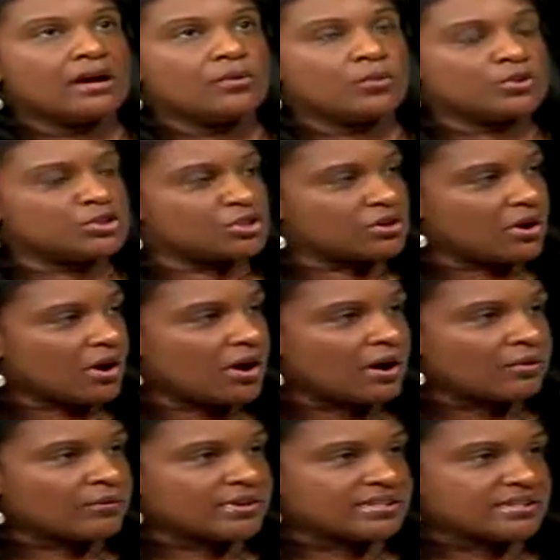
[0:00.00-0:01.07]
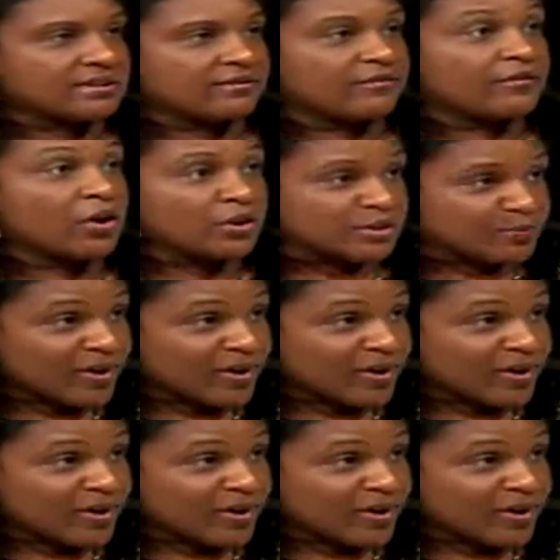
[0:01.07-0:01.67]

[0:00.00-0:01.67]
what you call a risk of false